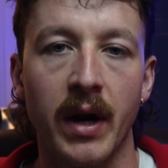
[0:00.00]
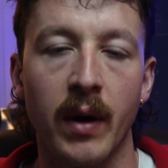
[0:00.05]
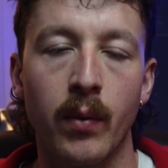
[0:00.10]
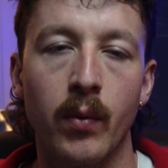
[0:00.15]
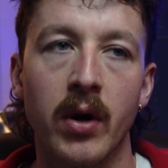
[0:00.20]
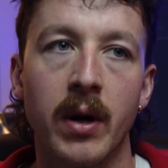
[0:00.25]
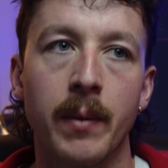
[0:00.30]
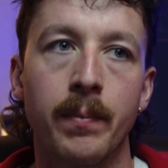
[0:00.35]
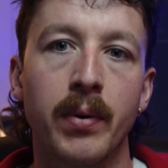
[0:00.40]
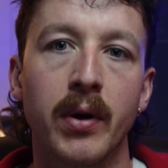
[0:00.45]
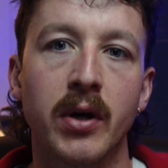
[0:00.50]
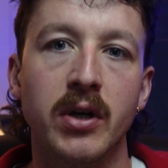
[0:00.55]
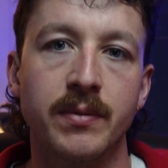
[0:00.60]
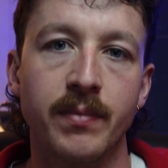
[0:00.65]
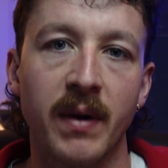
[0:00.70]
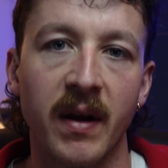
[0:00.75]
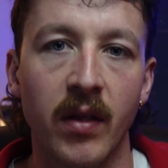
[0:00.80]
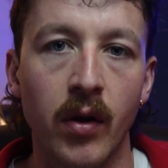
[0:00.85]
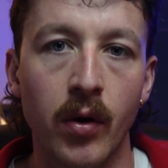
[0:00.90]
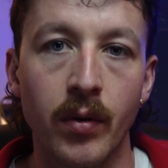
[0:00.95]
I want to push
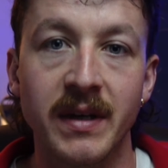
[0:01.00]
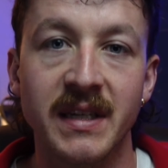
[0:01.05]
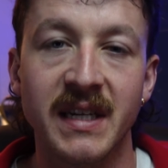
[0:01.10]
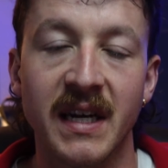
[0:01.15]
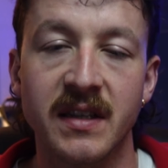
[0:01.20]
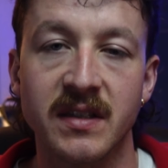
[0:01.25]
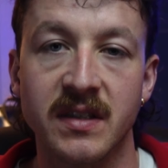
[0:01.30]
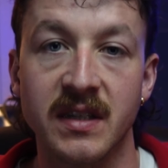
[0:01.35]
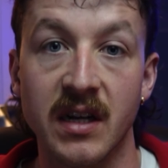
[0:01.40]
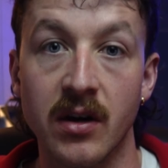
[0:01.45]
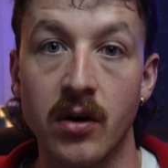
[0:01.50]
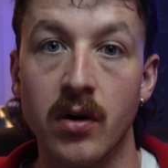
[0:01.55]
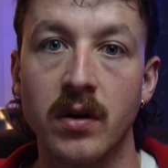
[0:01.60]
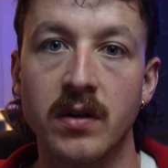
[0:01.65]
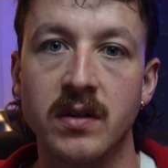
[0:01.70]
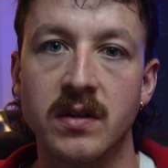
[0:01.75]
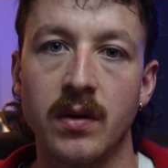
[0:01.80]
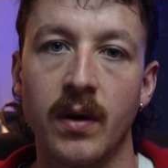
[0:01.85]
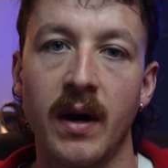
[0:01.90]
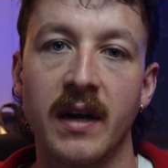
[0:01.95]
my low intensity
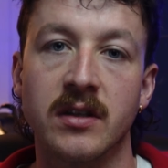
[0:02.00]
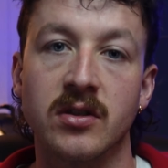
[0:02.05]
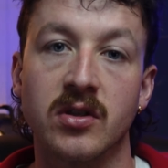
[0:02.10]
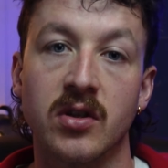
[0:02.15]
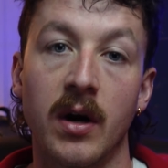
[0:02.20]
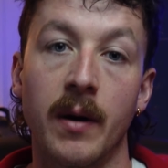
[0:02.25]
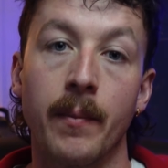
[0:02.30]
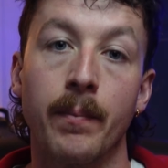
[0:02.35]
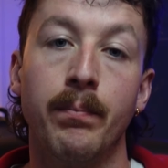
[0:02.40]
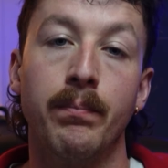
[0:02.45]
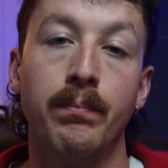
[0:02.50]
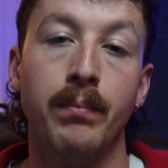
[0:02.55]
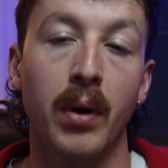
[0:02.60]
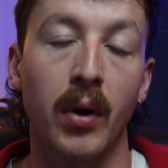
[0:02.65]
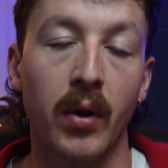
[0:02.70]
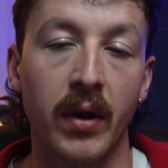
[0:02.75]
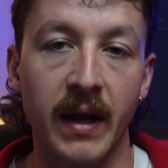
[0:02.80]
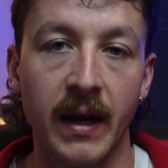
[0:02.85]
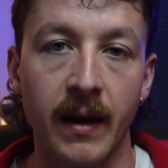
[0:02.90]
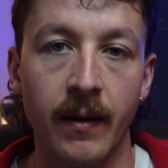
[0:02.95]
on, so I start
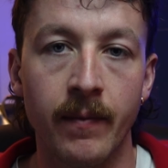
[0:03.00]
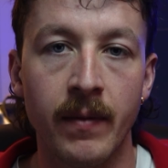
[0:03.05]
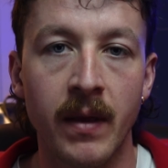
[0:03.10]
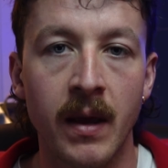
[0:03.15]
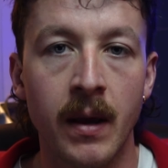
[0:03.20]
pulling